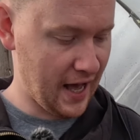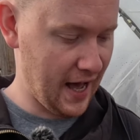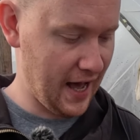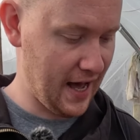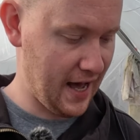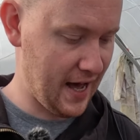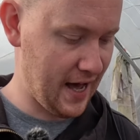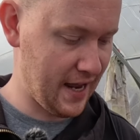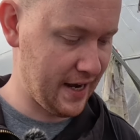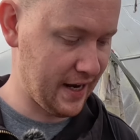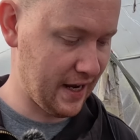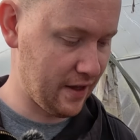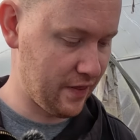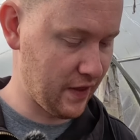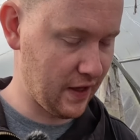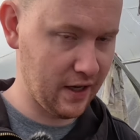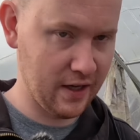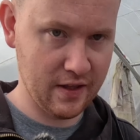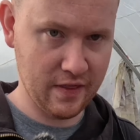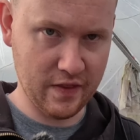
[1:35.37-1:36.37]
and I
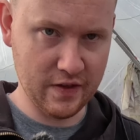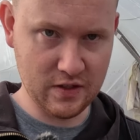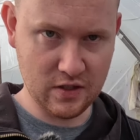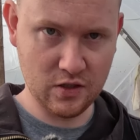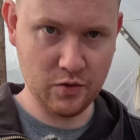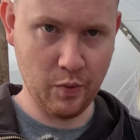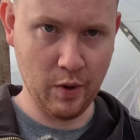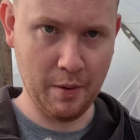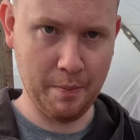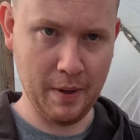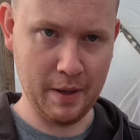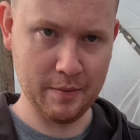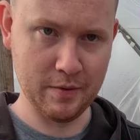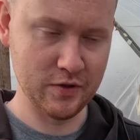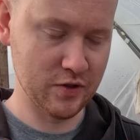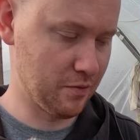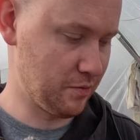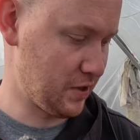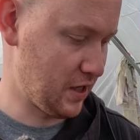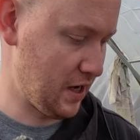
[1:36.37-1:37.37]
think this is where people
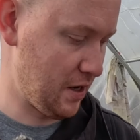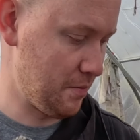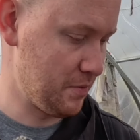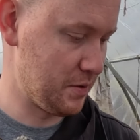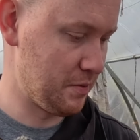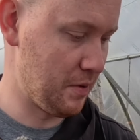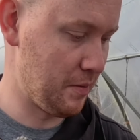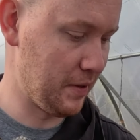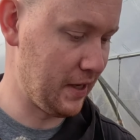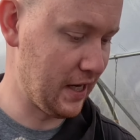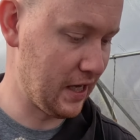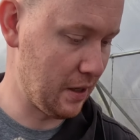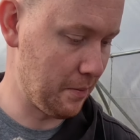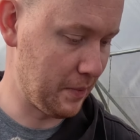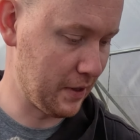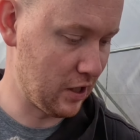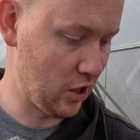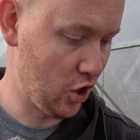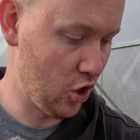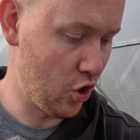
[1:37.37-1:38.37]
sometimes maybe get a
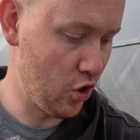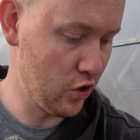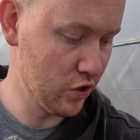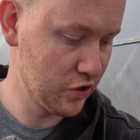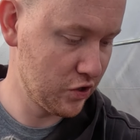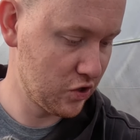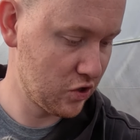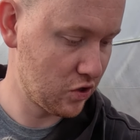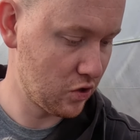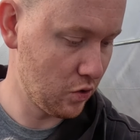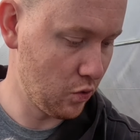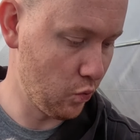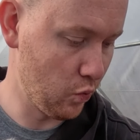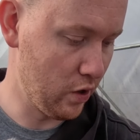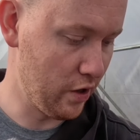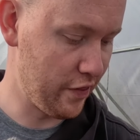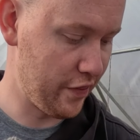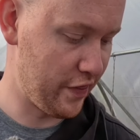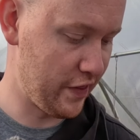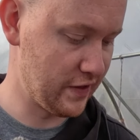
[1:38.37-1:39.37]
bit lost
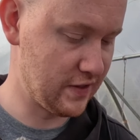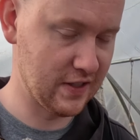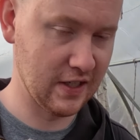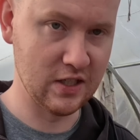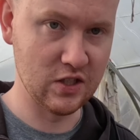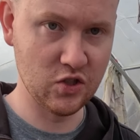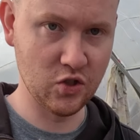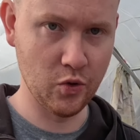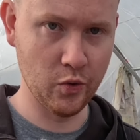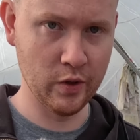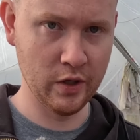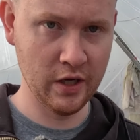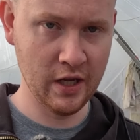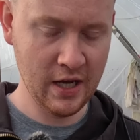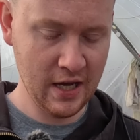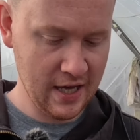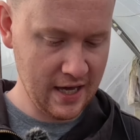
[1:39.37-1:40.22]
with seed sowing,